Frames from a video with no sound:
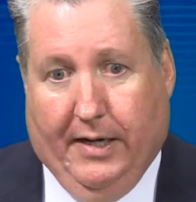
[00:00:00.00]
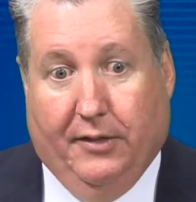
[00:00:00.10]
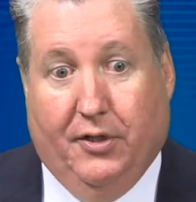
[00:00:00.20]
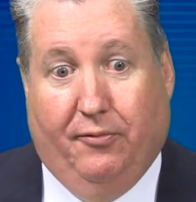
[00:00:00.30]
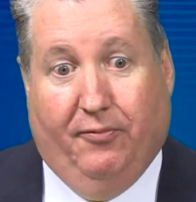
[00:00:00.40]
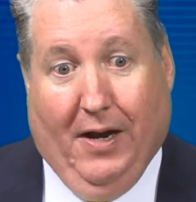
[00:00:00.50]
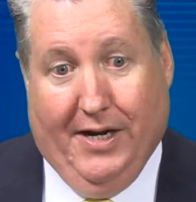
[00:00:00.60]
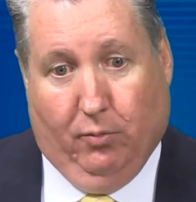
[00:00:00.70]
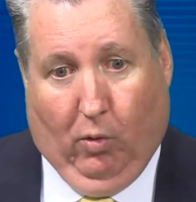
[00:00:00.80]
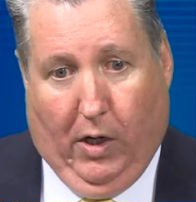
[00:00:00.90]
And I did
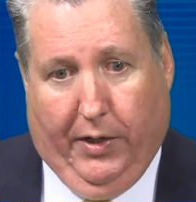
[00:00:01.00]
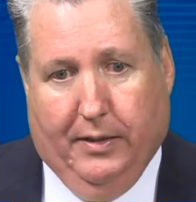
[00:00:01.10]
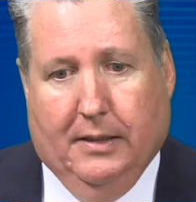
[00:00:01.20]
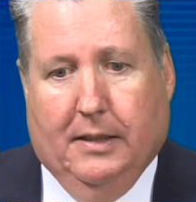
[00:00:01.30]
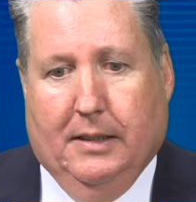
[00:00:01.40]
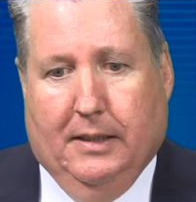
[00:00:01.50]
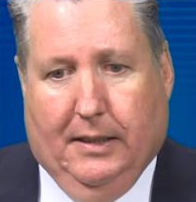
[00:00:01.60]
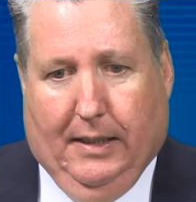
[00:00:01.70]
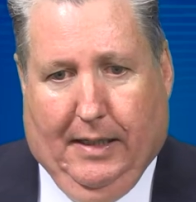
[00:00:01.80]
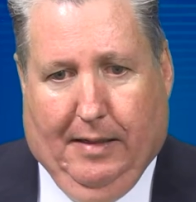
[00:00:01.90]
find one,
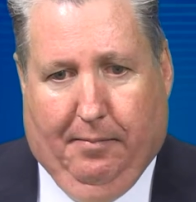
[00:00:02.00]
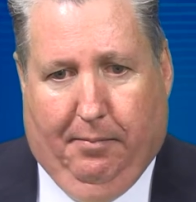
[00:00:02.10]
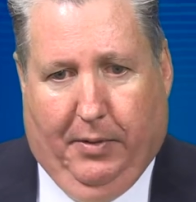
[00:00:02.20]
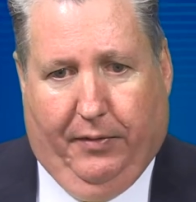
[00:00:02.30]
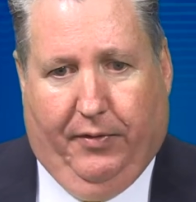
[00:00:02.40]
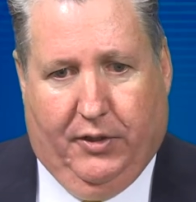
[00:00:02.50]
but